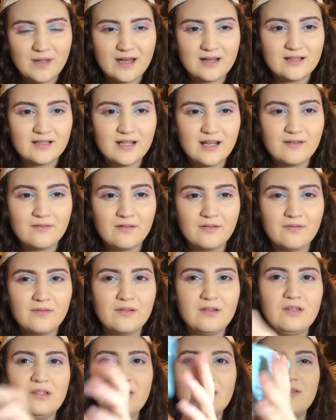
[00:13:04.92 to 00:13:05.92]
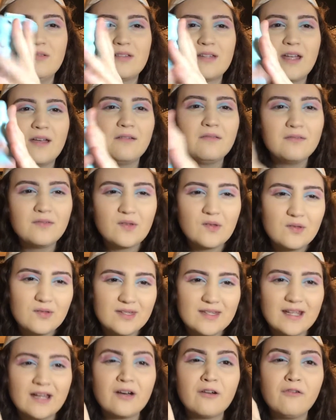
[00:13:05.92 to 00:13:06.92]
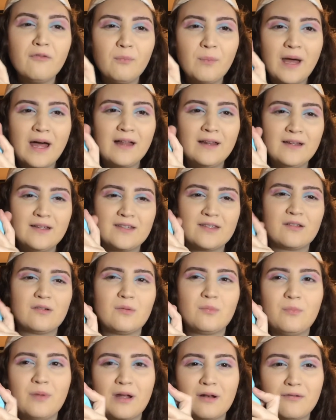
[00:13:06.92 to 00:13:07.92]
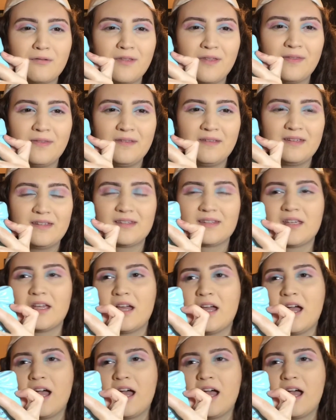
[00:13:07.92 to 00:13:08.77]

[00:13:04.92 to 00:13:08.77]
palette I've ever used. I've used e.l.f. palettes that are better than this,